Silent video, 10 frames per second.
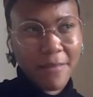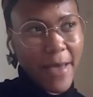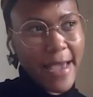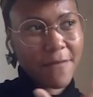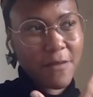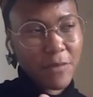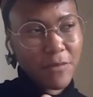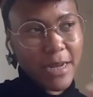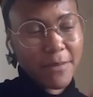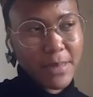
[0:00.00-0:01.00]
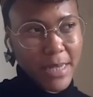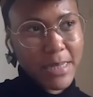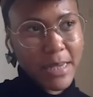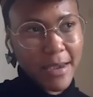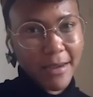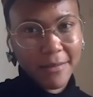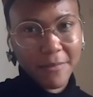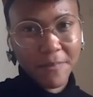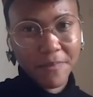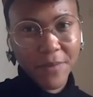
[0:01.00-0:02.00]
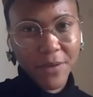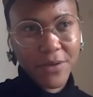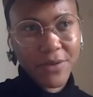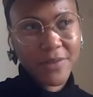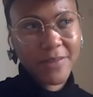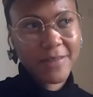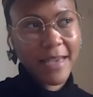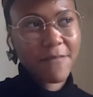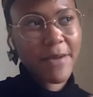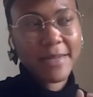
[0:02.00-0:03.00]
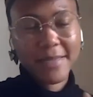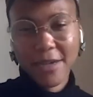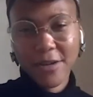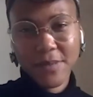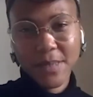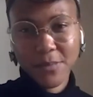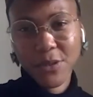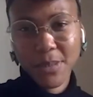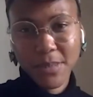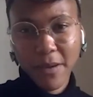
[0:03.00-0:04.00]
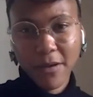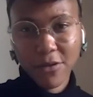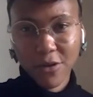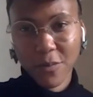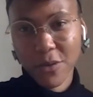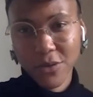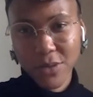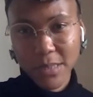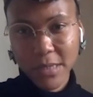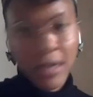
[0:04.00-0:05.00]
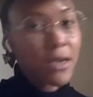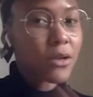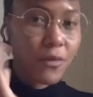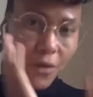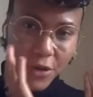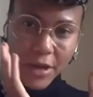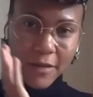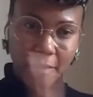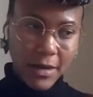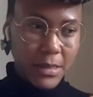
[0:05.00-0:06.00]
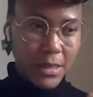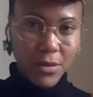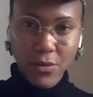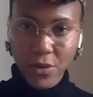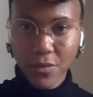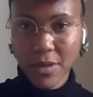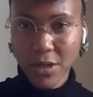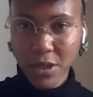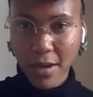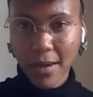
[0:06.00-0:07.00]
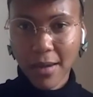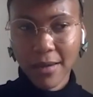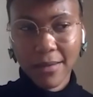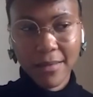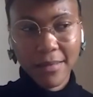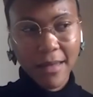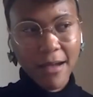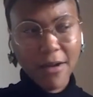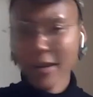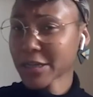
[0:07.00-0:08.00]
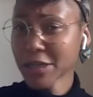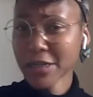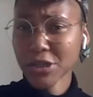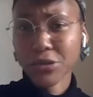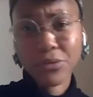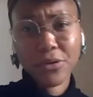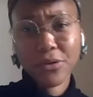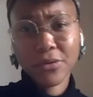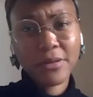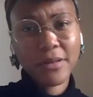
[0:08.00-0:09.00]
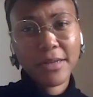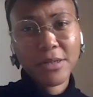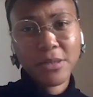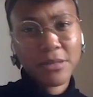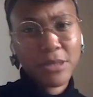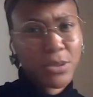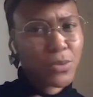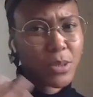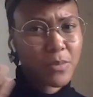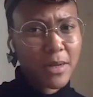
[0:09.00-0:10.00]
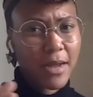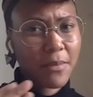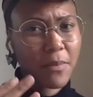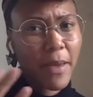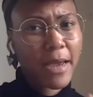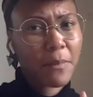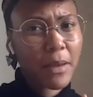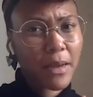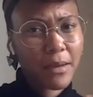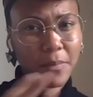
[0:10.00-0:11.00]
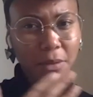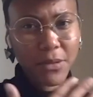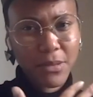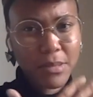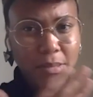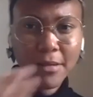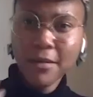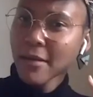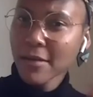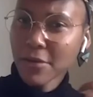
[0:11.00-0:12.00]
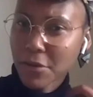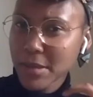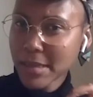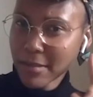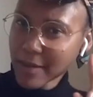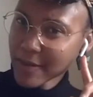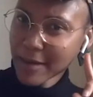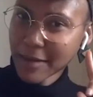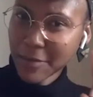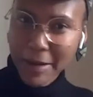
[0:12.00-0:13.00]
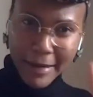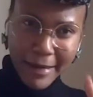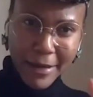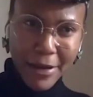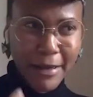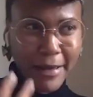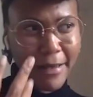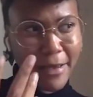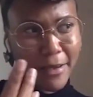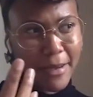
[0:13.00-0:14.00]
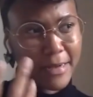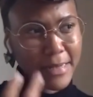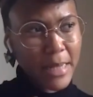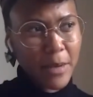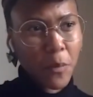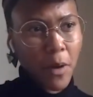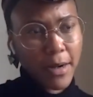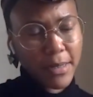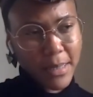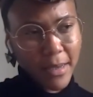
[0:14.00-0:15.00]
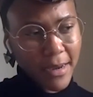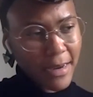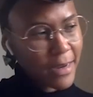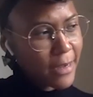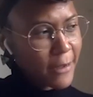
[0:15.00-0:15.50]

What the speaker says: behaviour be really upsetting because they've made a set of assumptions about you because you've got your hearing aids in or you're in a chair that aren't actually true. Like, you don't need to talk to me like I'm a baby because you can see this thing in my ear. In the same way as, like,